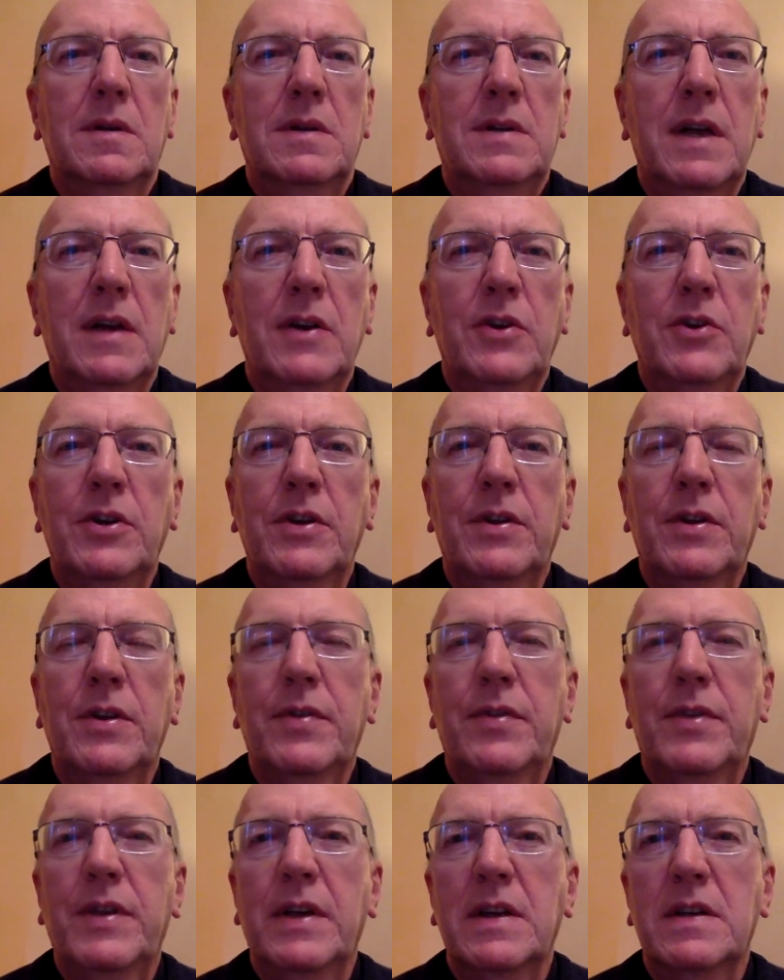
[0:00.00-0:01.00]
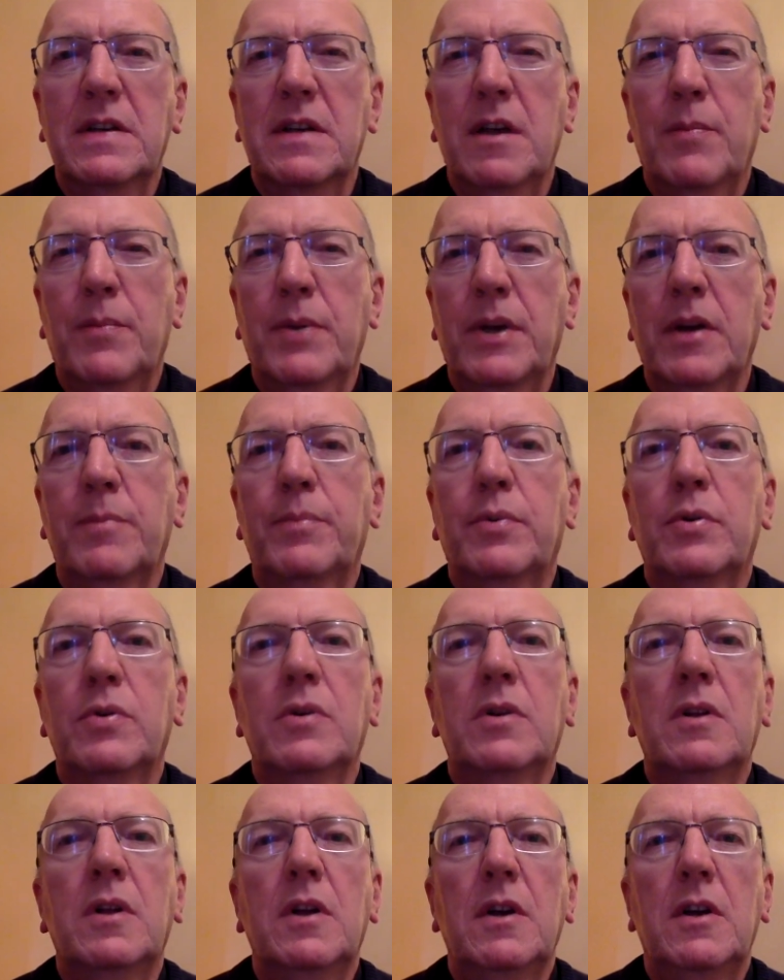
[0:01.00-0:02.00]
telling you that these are
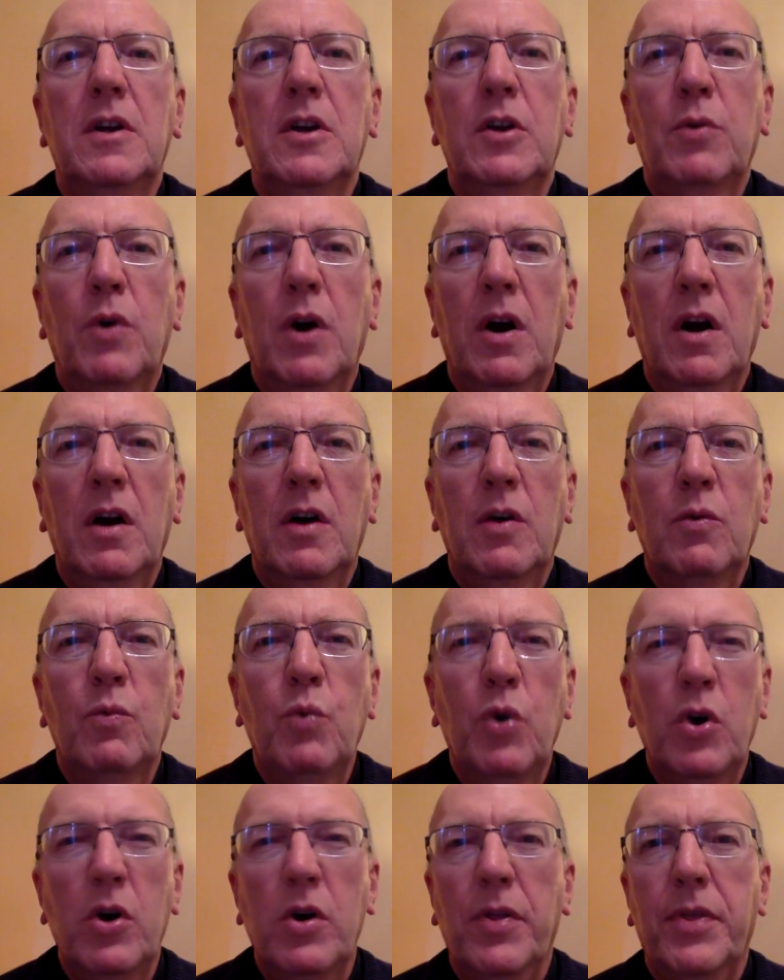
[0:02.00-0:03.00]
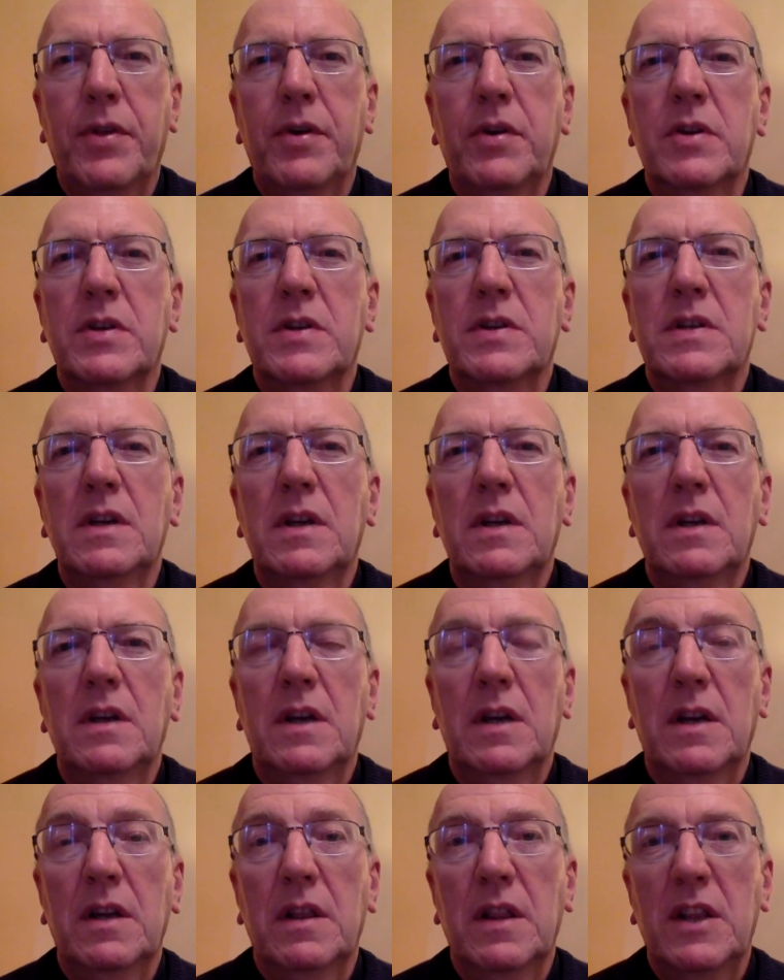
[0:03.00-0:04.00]
people who are worthless,
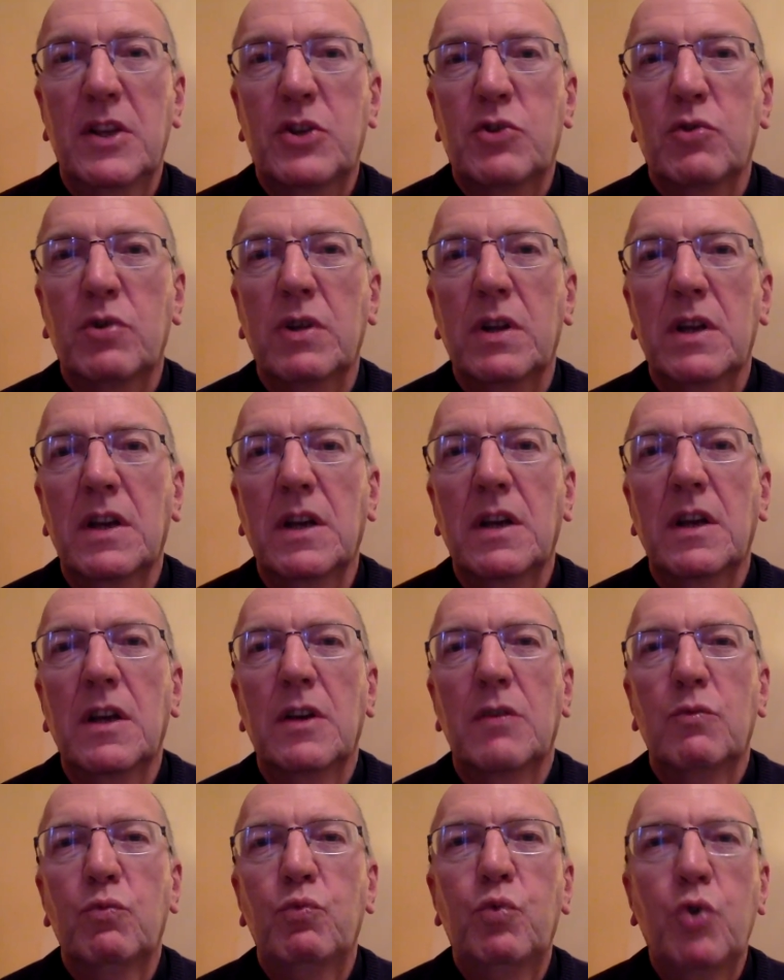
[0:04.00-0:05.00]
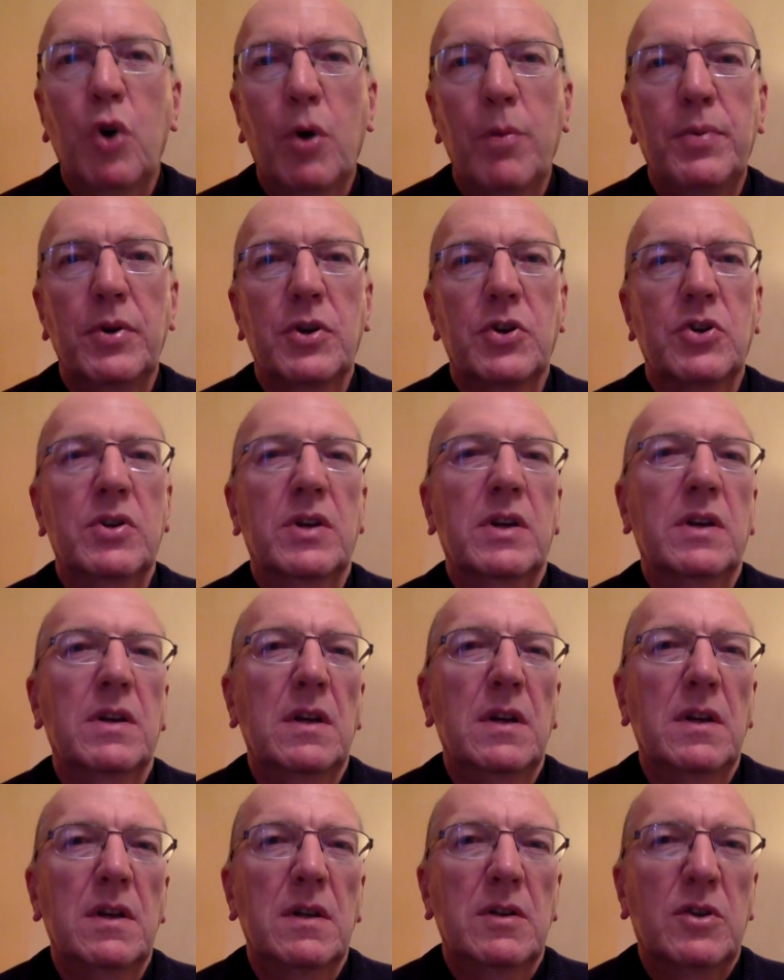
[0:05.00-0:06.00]
literally rubbish,
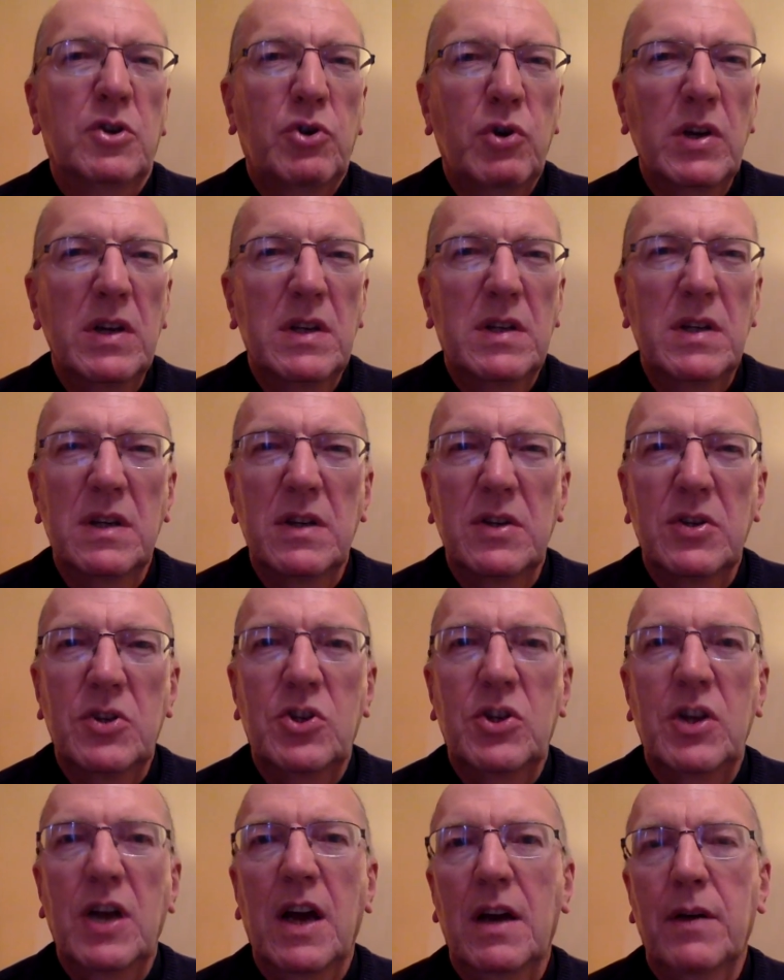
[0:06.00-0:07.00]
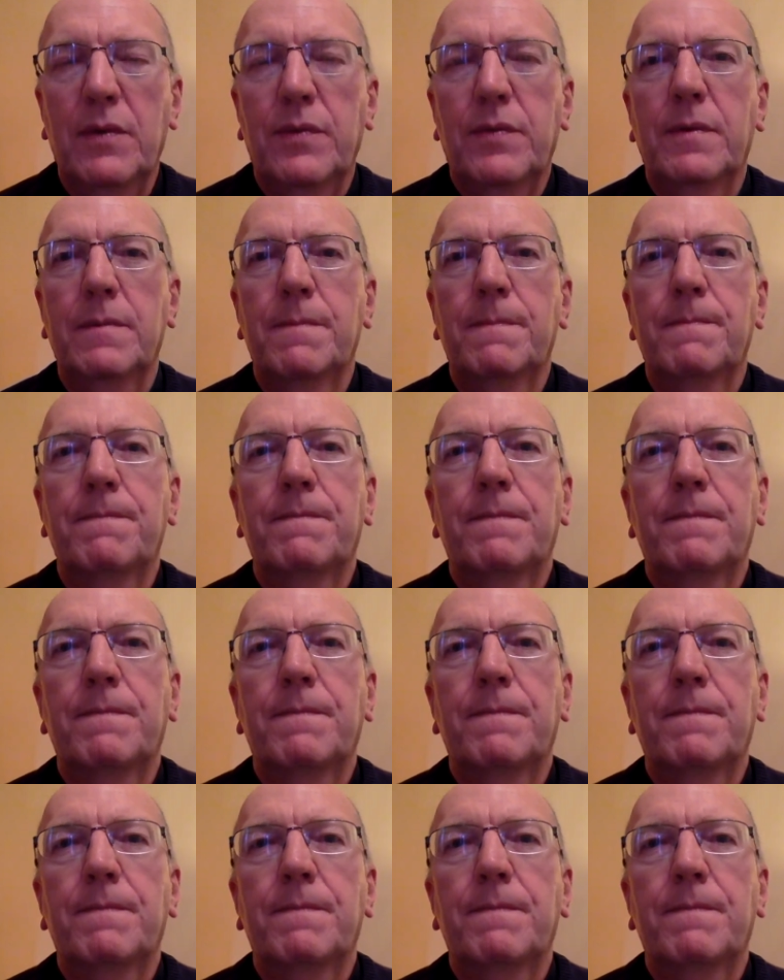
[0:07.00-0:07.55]
treated as chaff.